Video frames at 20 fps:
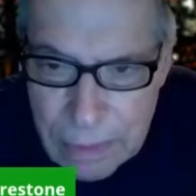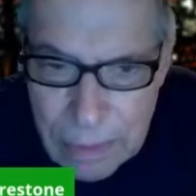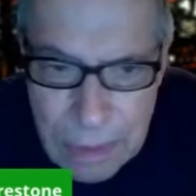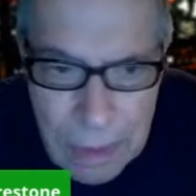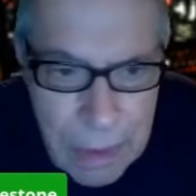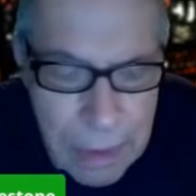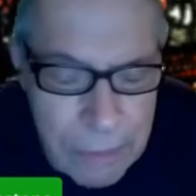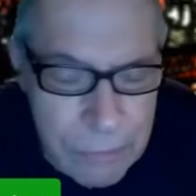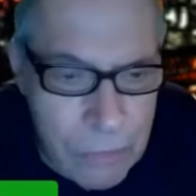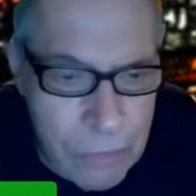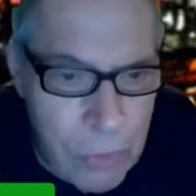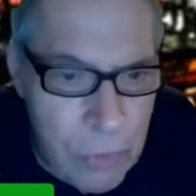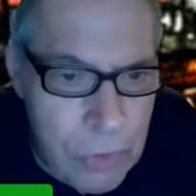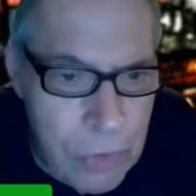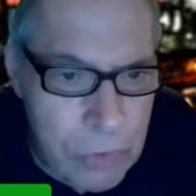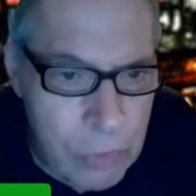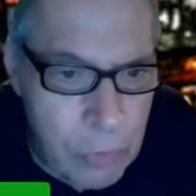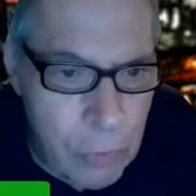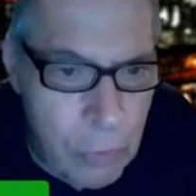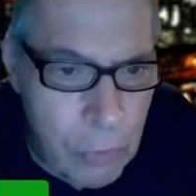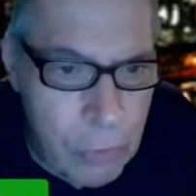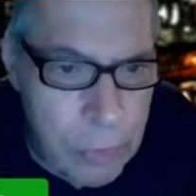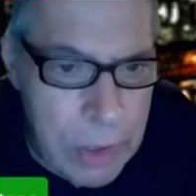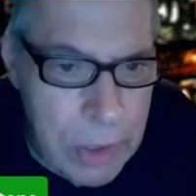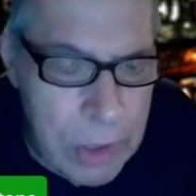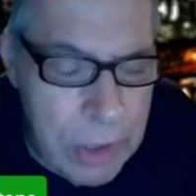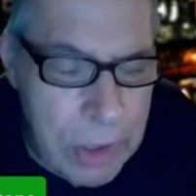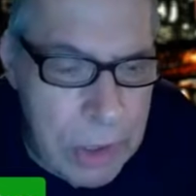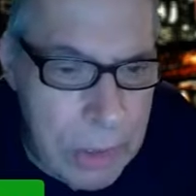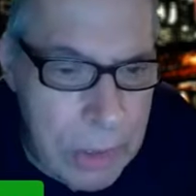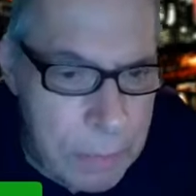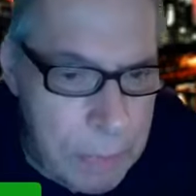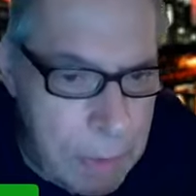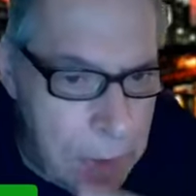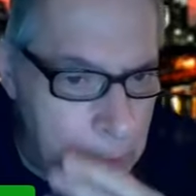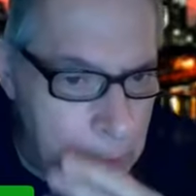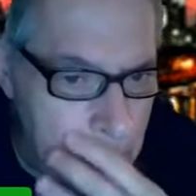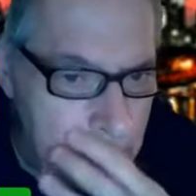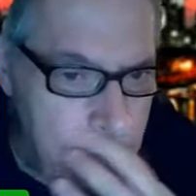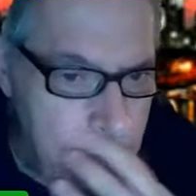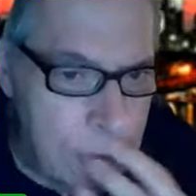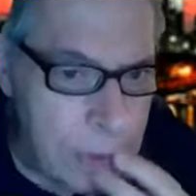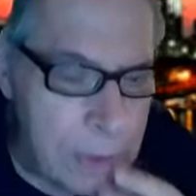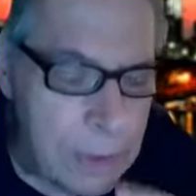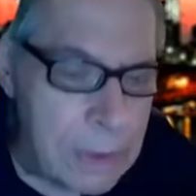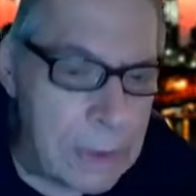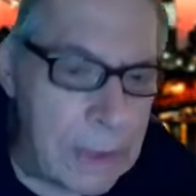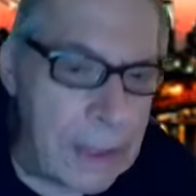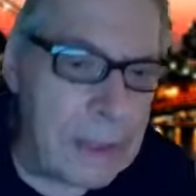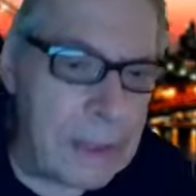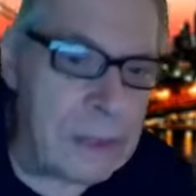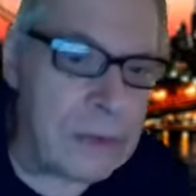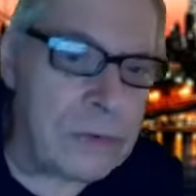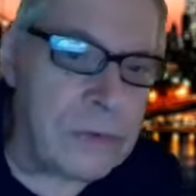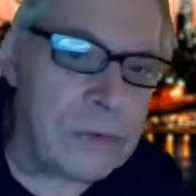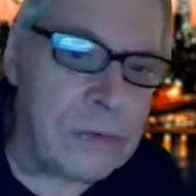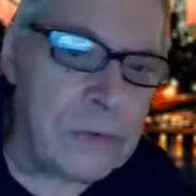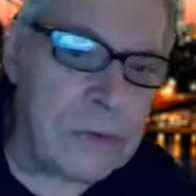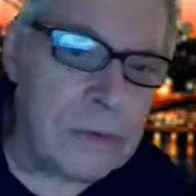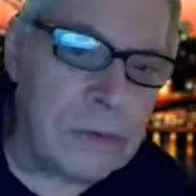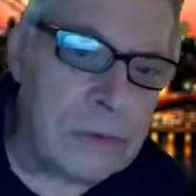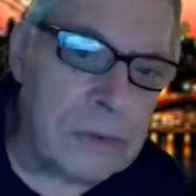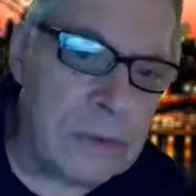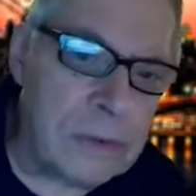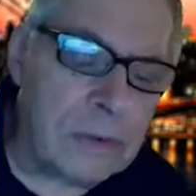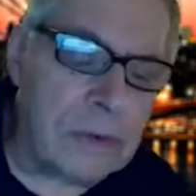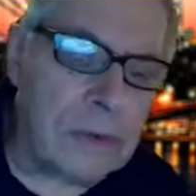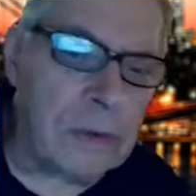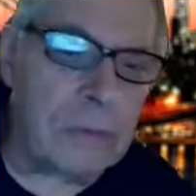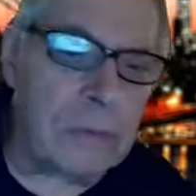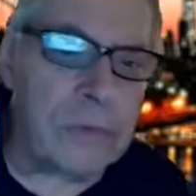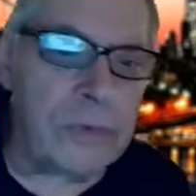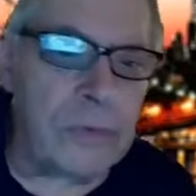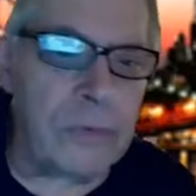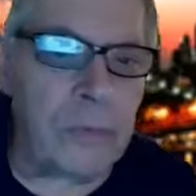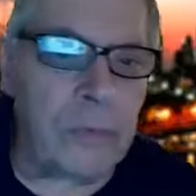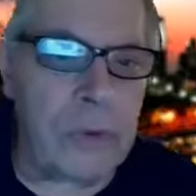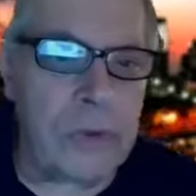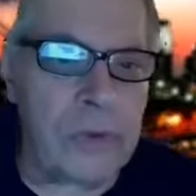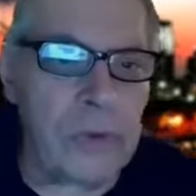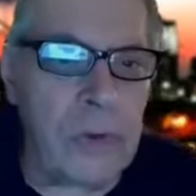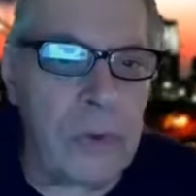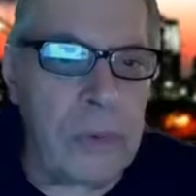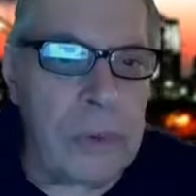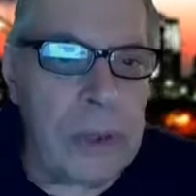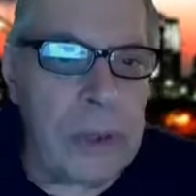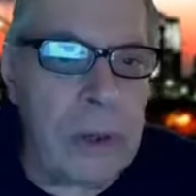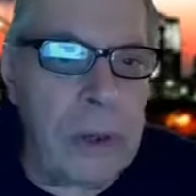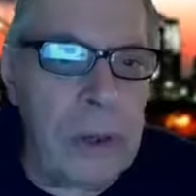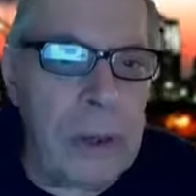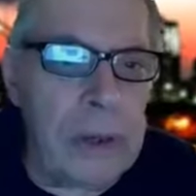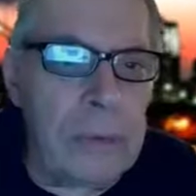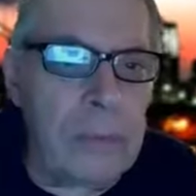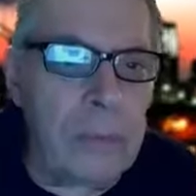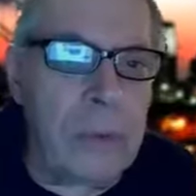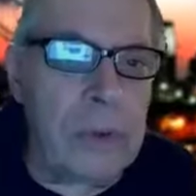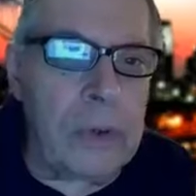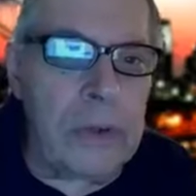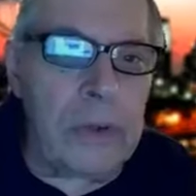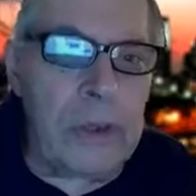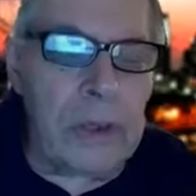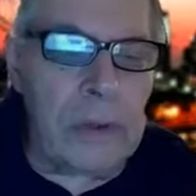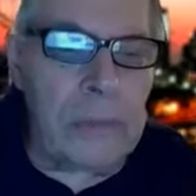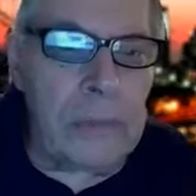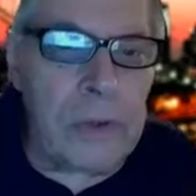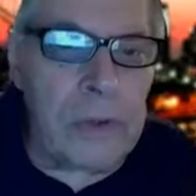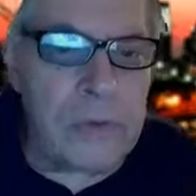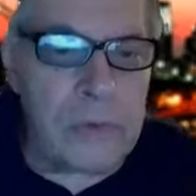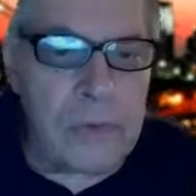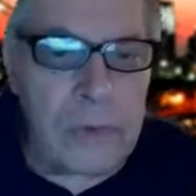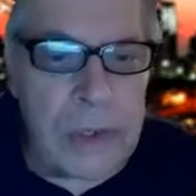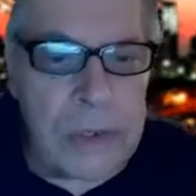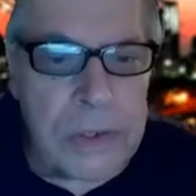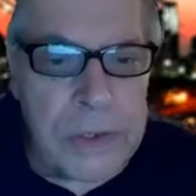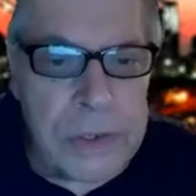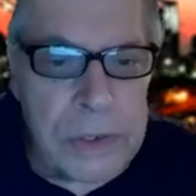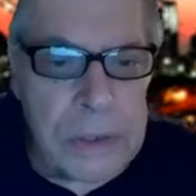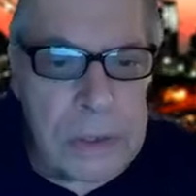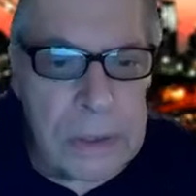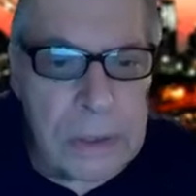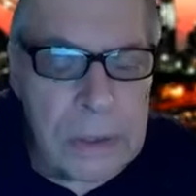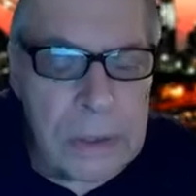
Of course, we'll be keeping up with the latest in terms of what's going on with the administration.